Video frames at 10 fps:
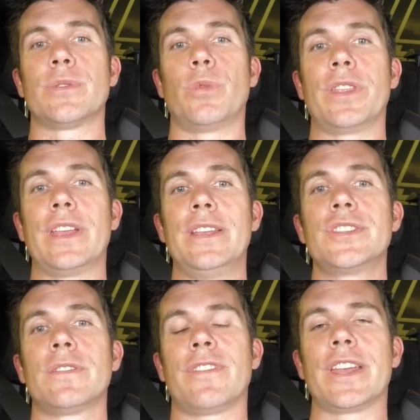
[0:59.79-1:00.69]
where the
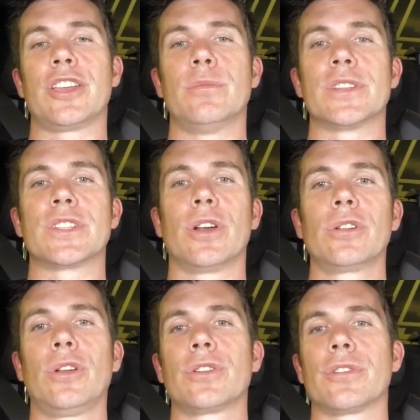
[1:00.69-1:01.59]
engine vacuum is no
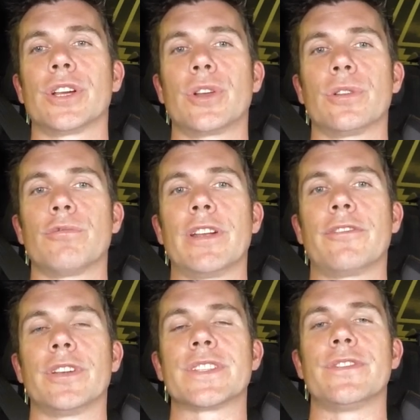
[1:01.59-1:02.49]
longer a good
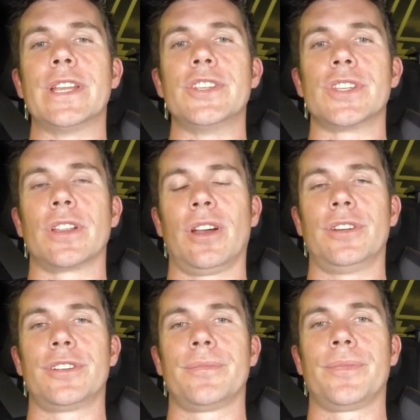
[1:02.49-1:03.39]
reference for engine load.